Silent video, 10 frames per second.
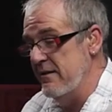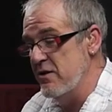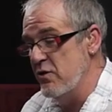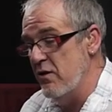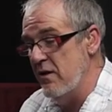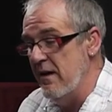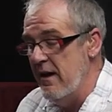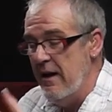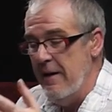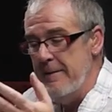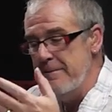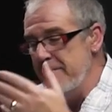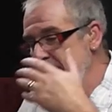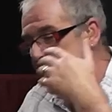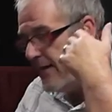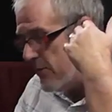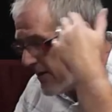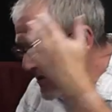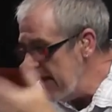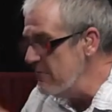So
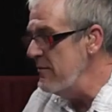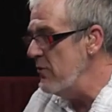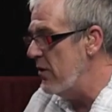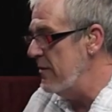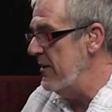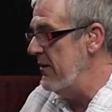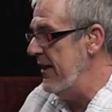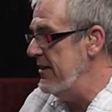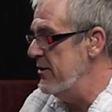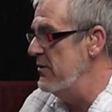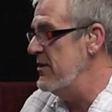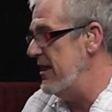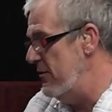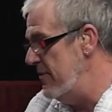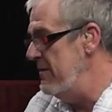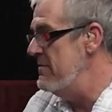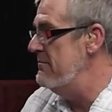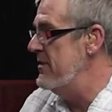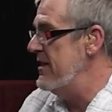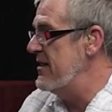Tell me more about AIDUCE, how many
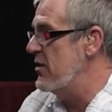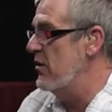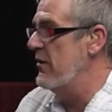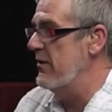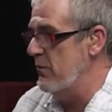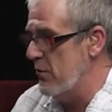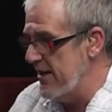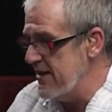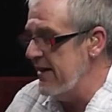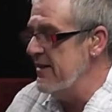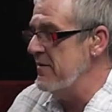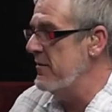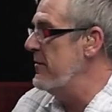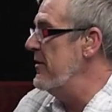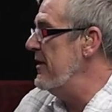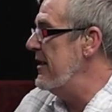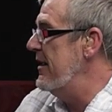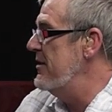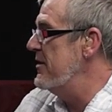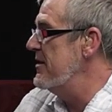members it's got, what its lines of
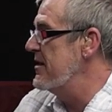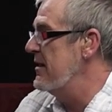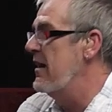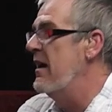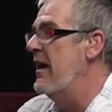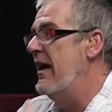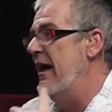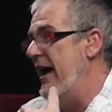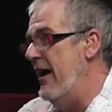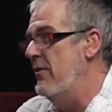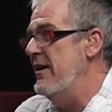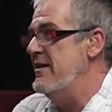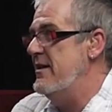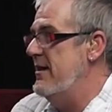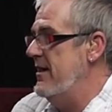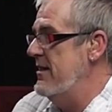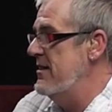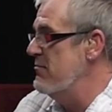communications are, how easy it is to